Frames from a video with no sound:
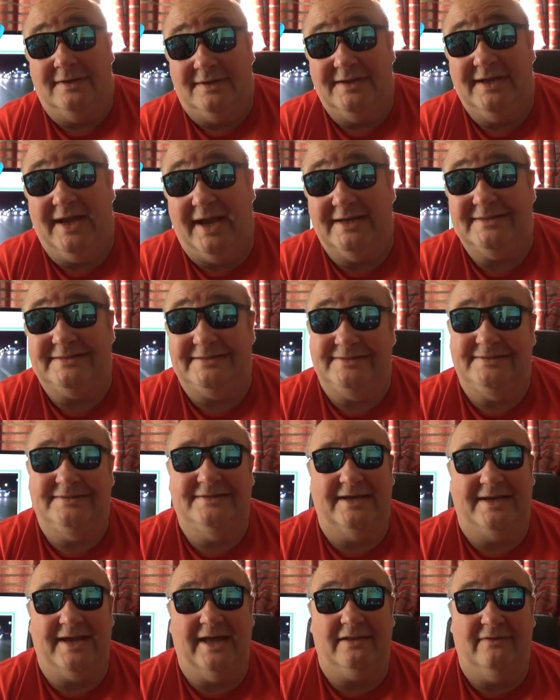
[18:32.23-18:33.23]
Yes,
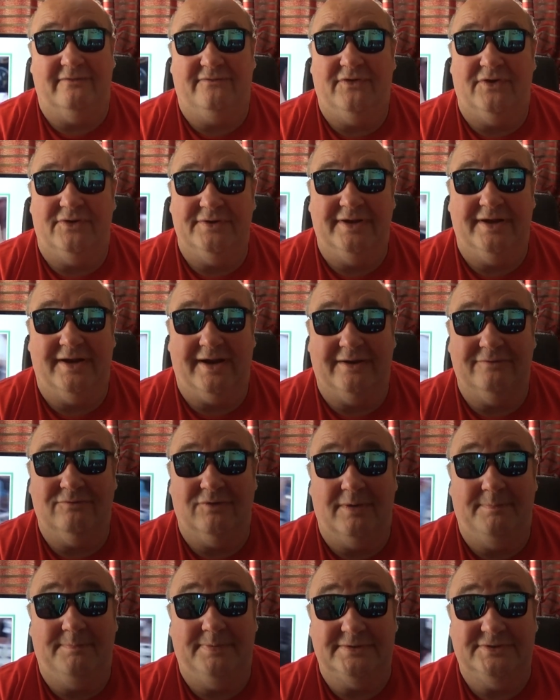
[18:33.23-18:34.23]
the California
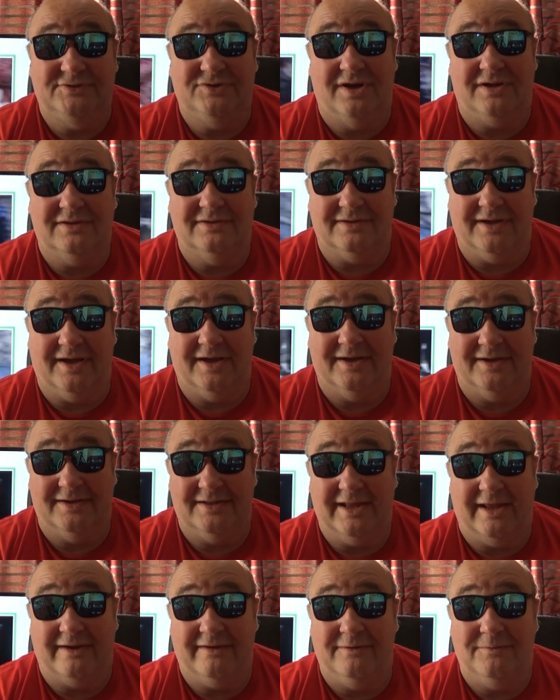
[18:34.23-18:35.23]
Highway Patrol, uh,
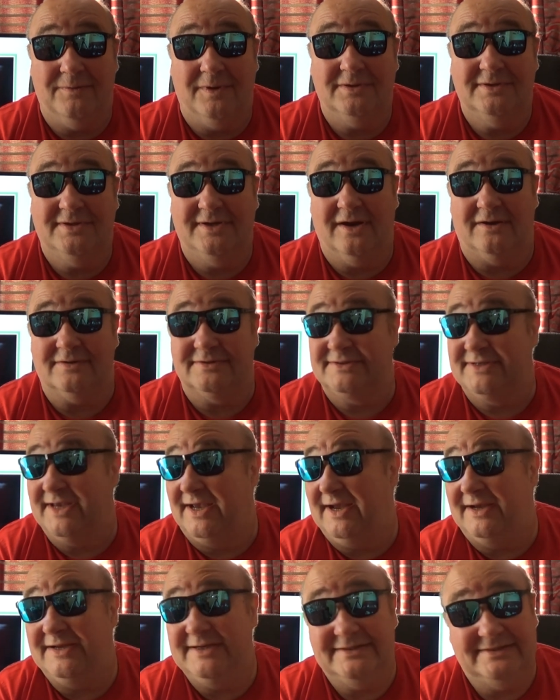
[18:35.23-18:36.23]
Larry Wilcox,
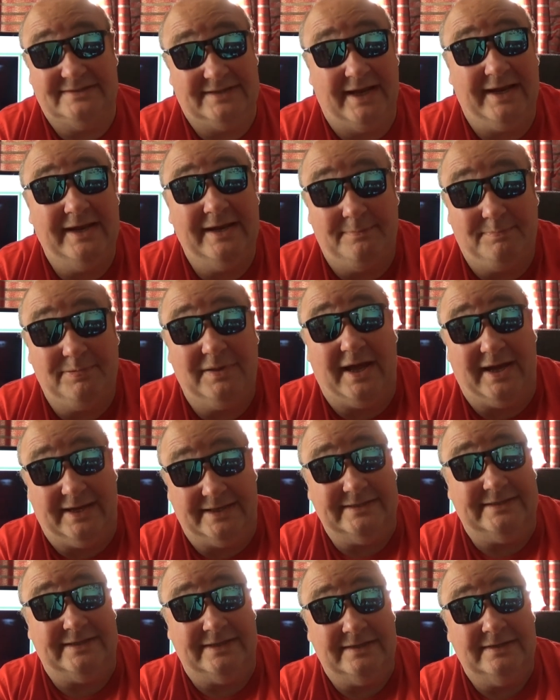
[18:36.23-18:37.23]
he, he
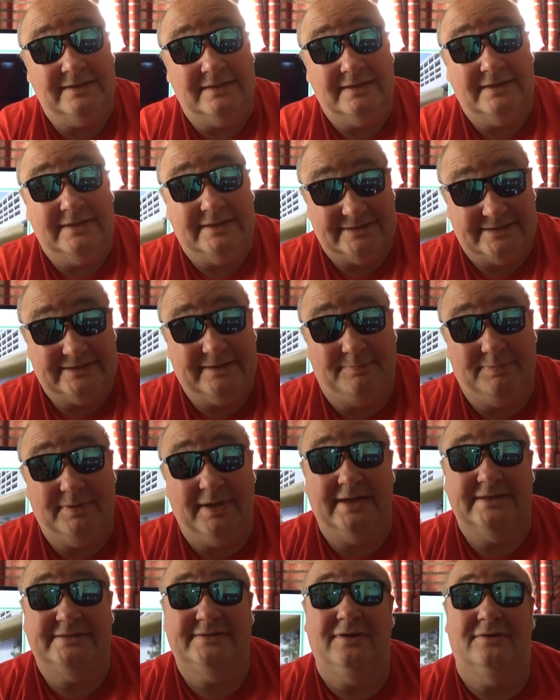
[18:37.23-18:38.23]
applied to
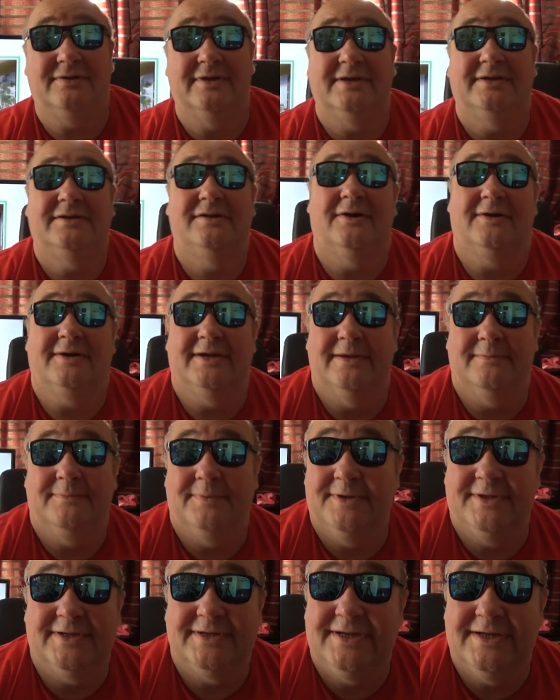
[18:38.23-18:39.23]
play Sonny Crockett,
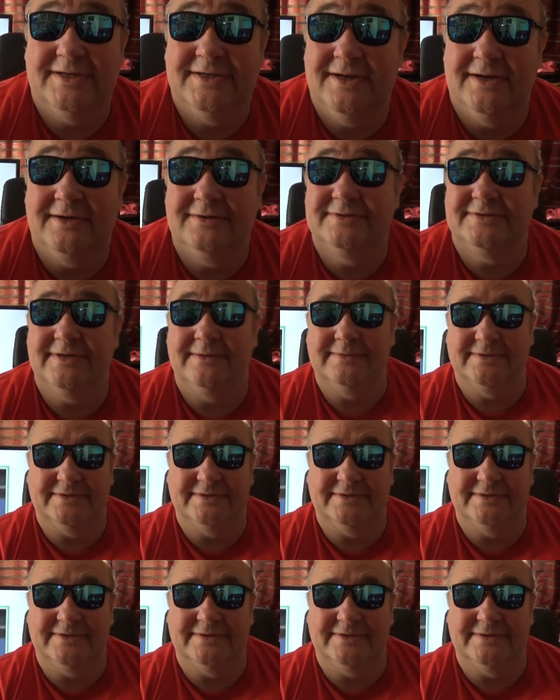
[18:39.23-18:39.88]
but they didn't use him